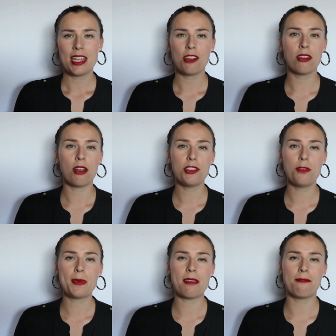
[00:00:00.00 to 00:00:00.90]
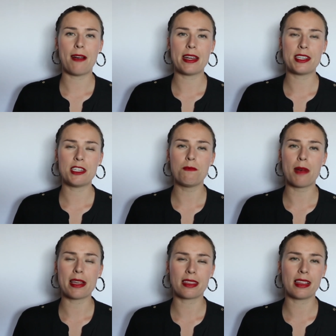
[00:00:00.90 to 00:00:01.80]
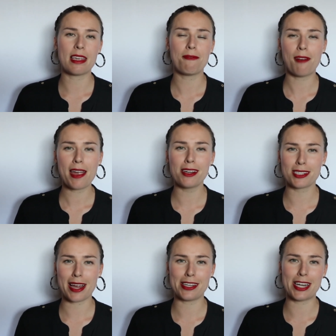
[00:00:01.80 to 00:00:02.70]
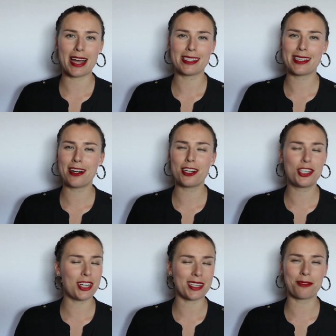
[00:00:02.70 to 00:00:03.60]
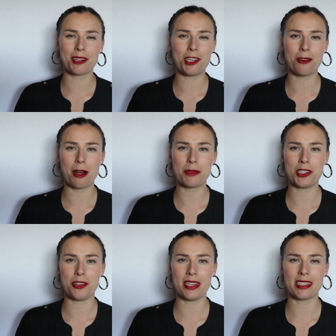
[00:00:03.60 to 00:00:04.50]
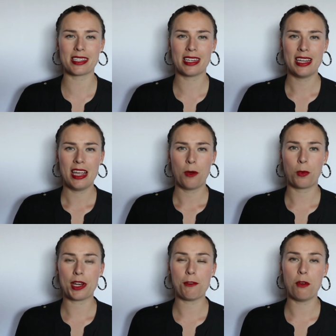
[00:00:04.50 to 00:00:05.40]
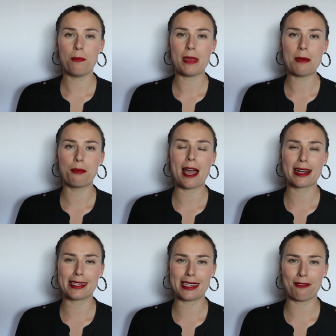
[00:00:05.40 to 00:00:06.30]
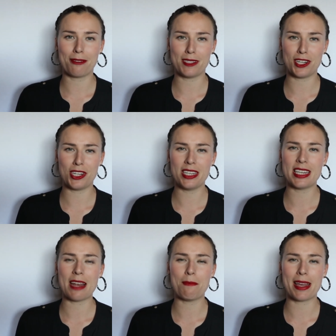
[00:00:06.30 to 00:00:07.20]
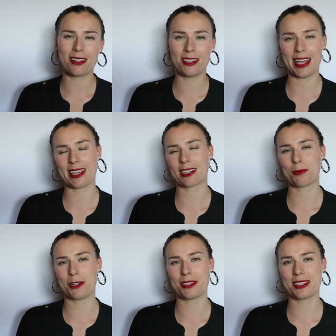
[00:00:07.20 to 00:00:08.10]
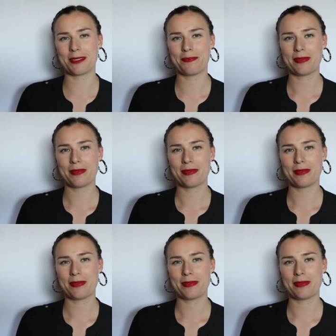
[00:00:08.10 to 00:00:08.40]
You'll also be invited to monthly fireside chats that are just for QuARMS students, where you will meet practicing physicians and medical experts.